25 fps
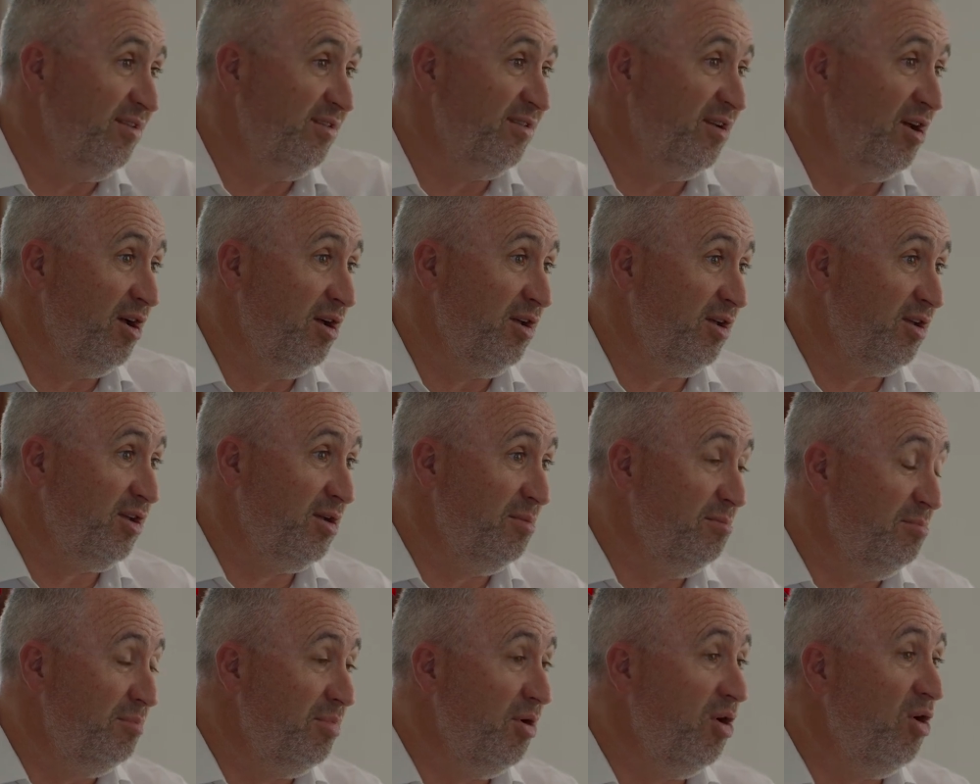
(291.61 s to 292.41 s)
So
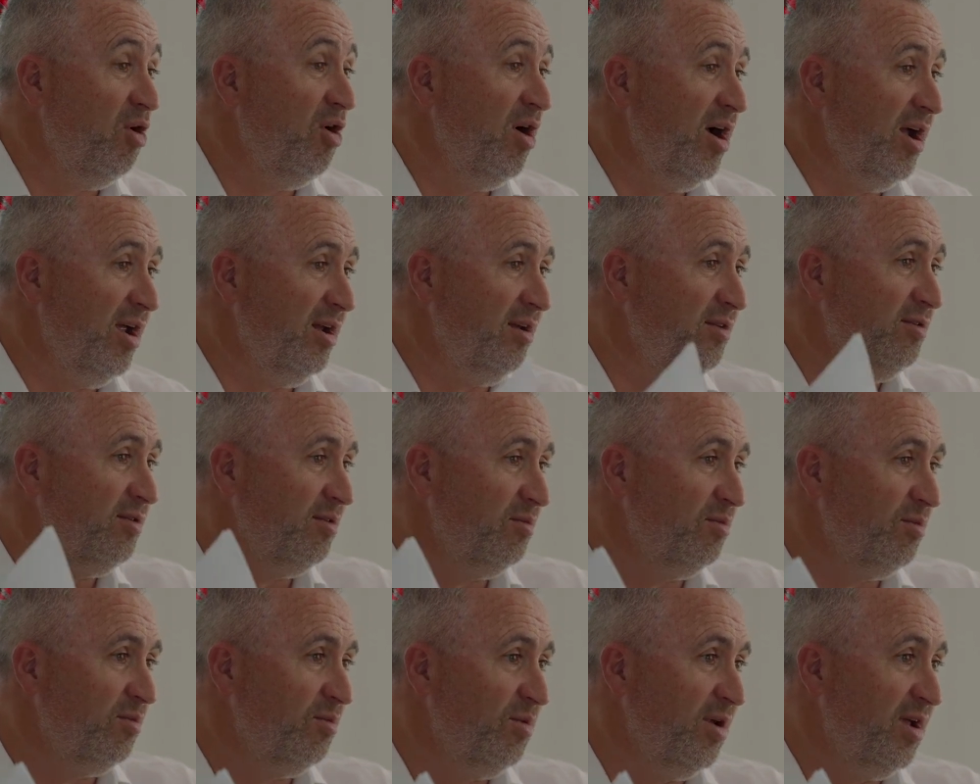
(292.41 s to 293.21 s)
combined,
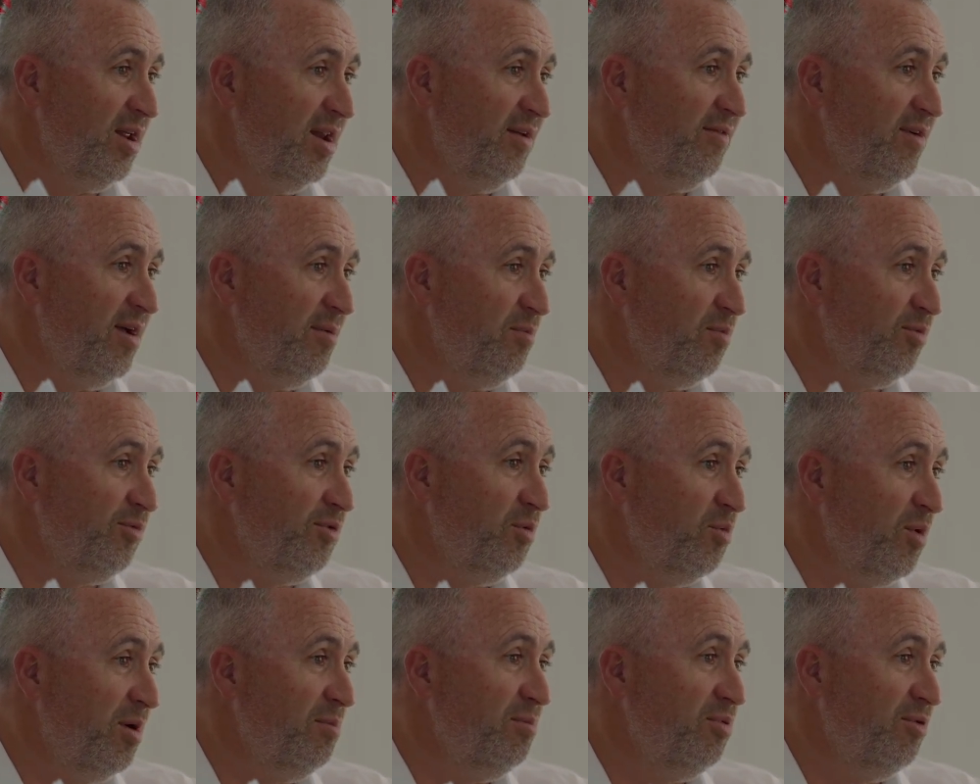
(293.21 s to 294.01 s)
we can have up
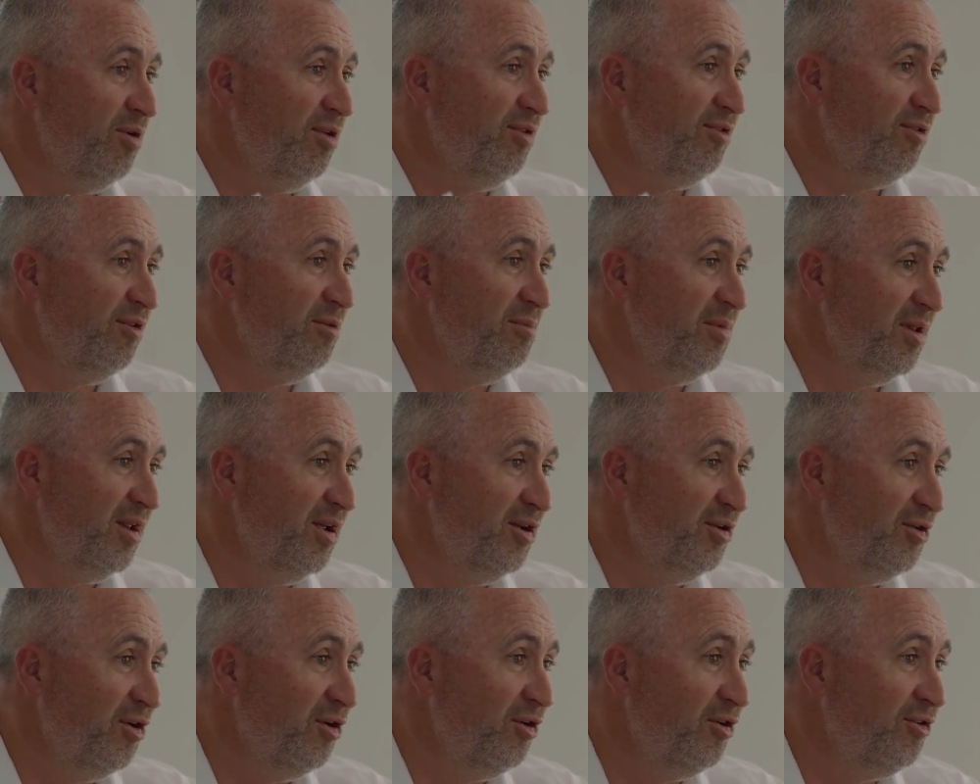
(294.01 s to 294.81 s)
to $1.2
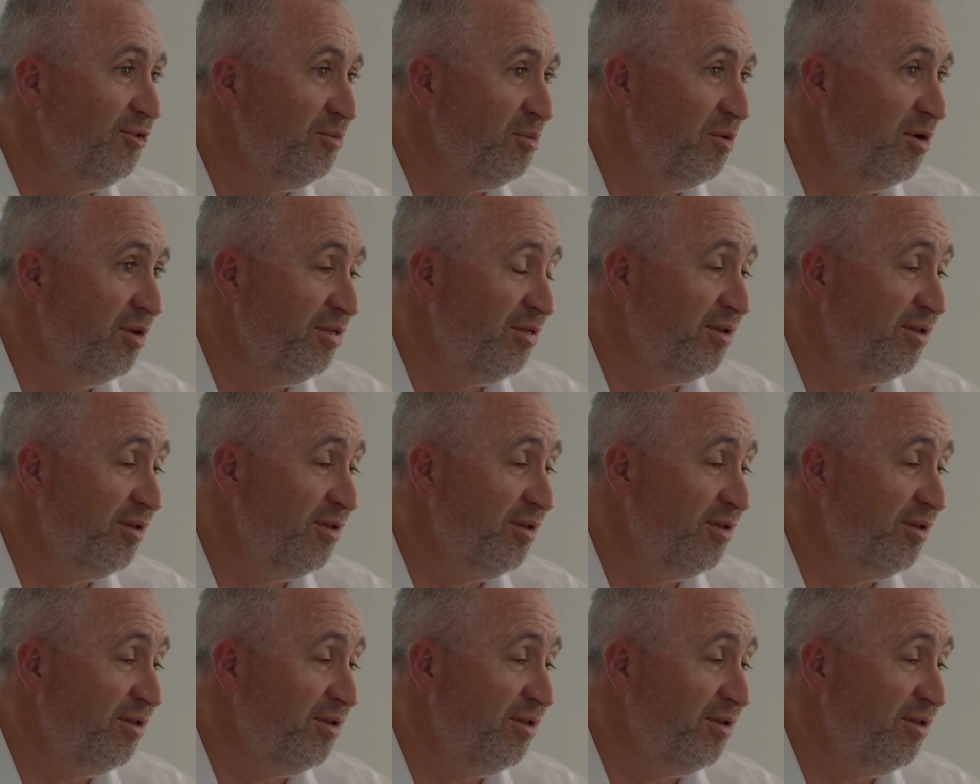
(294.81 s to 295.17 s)
million worth